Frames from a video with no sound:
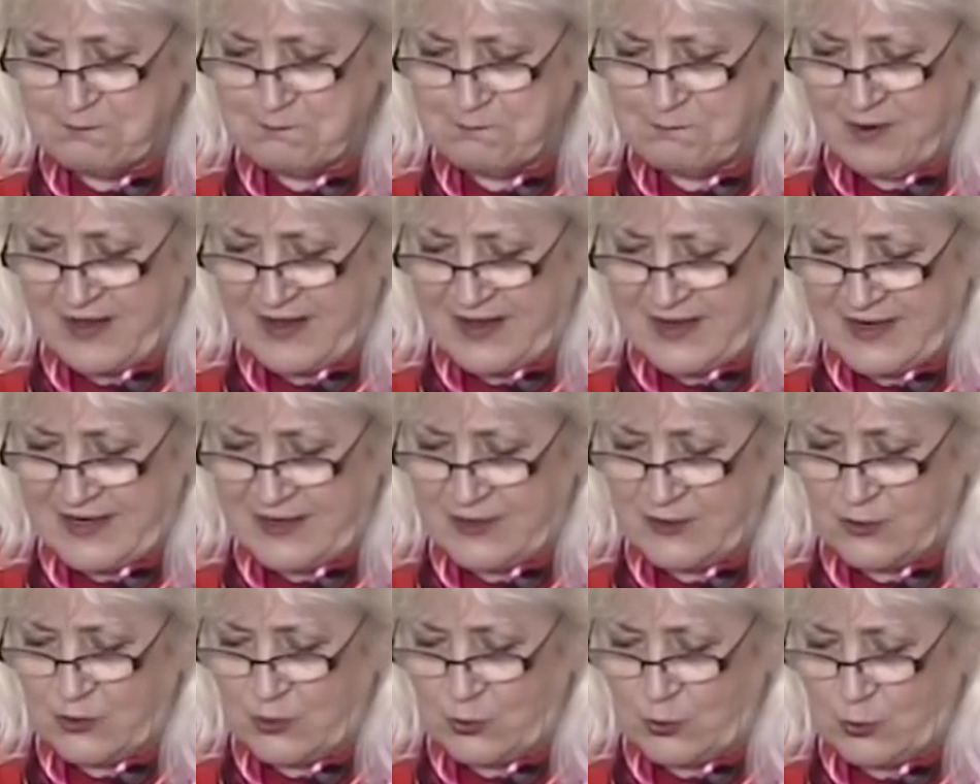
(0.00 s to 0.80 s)

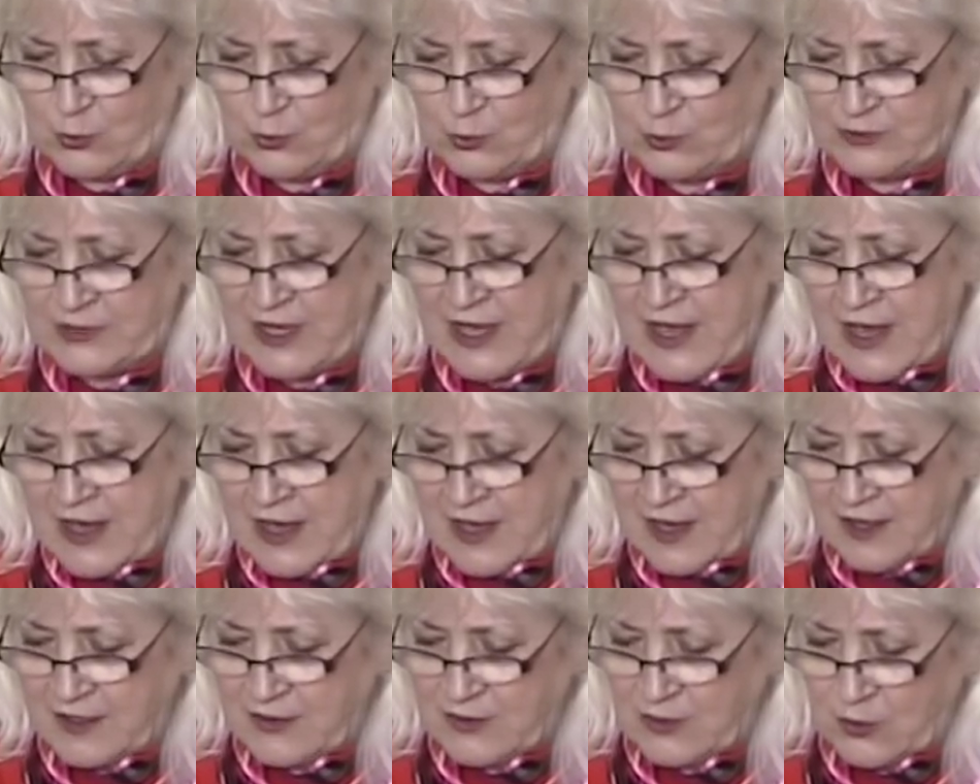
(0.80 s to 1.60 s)
biting cold,
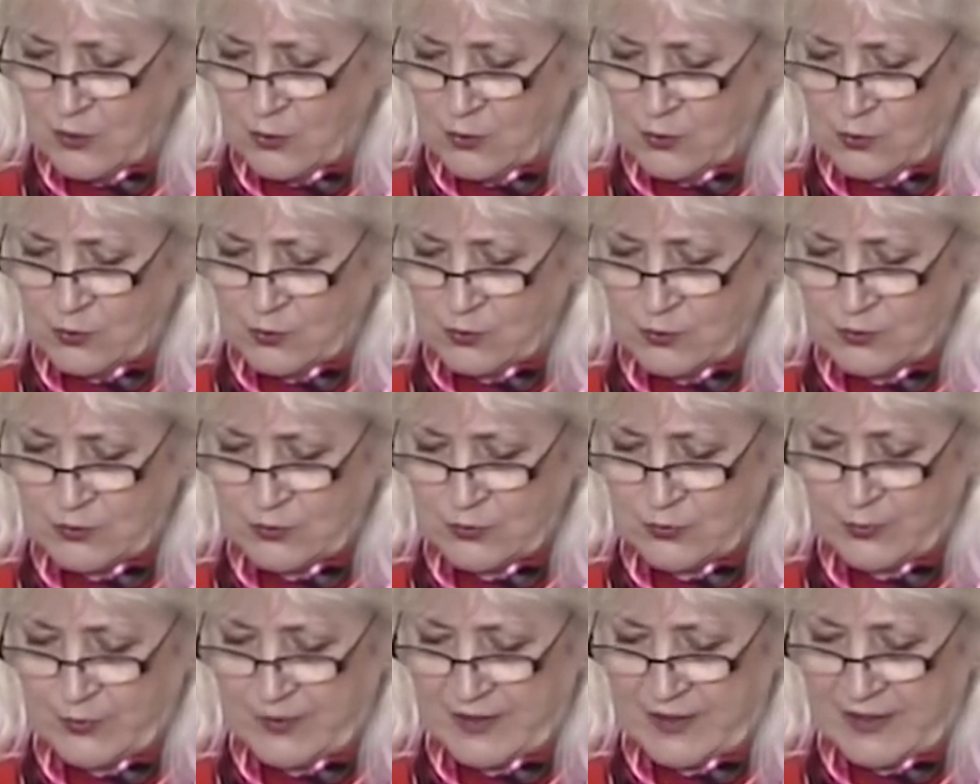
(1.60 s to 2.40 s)
a
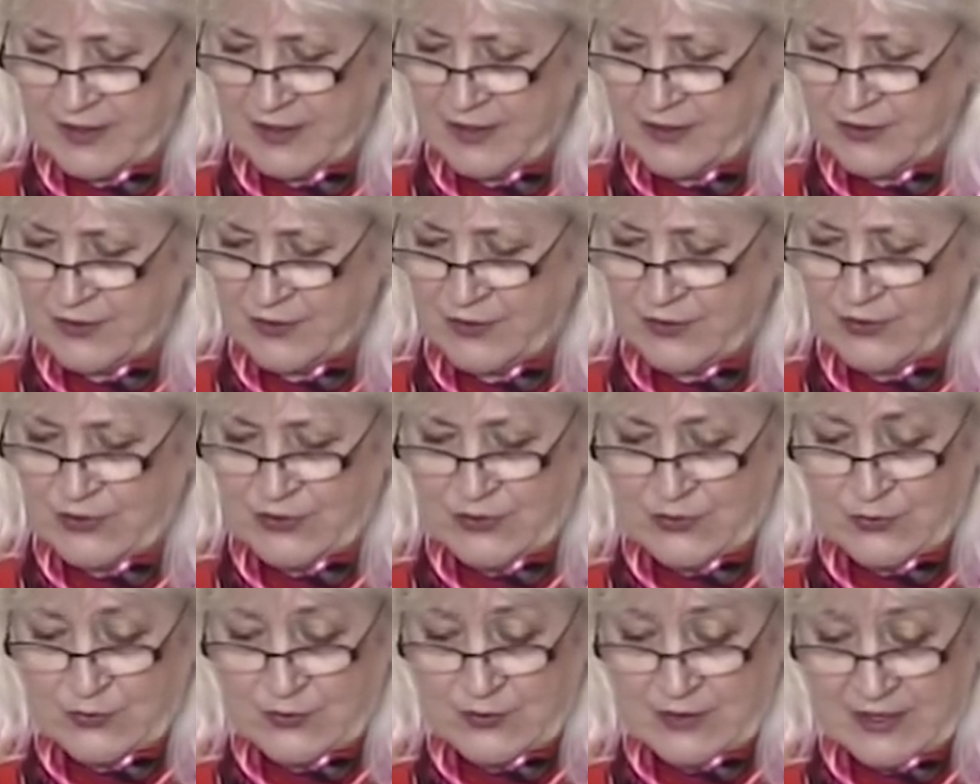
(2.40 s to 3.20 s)
cold where
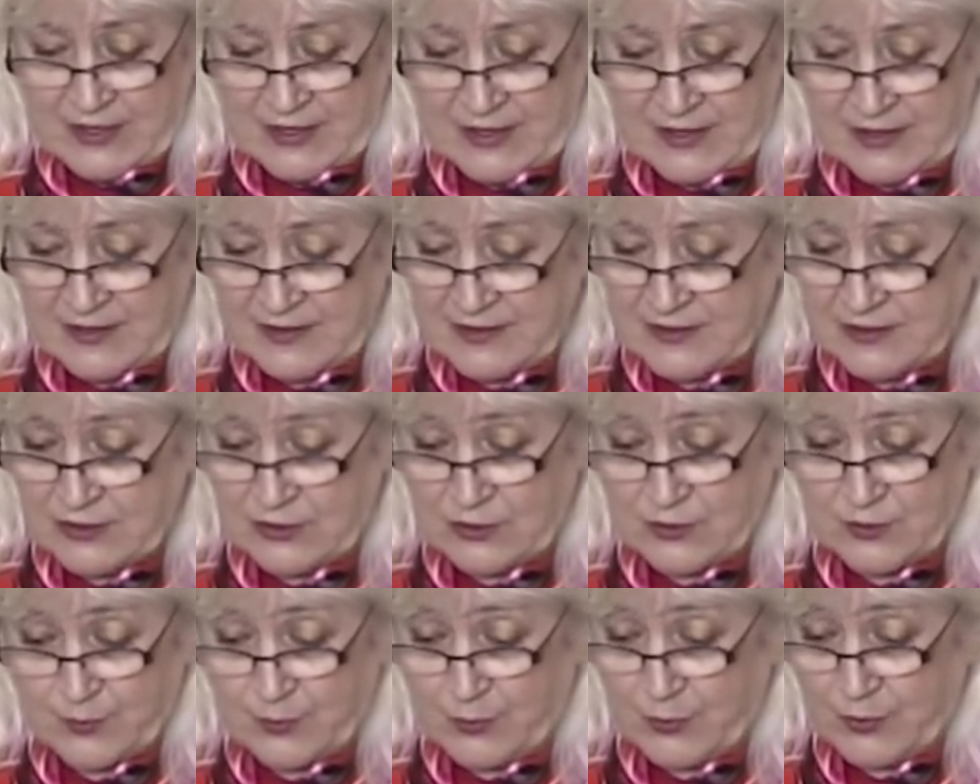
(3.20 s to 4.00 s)
you needed
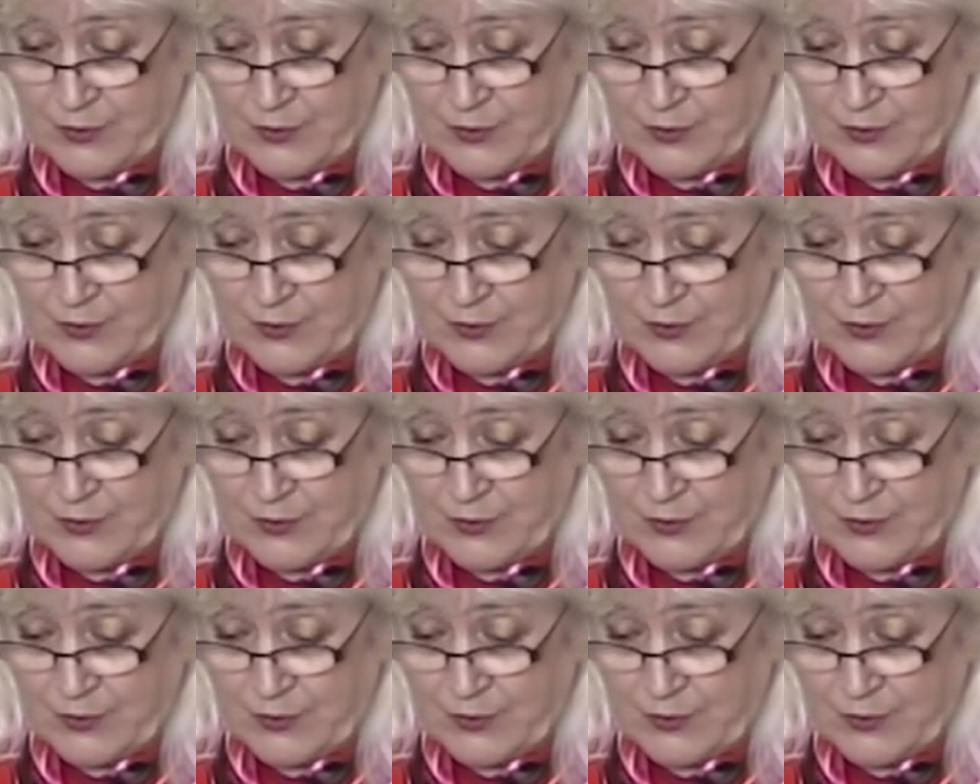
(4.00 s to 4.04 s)
your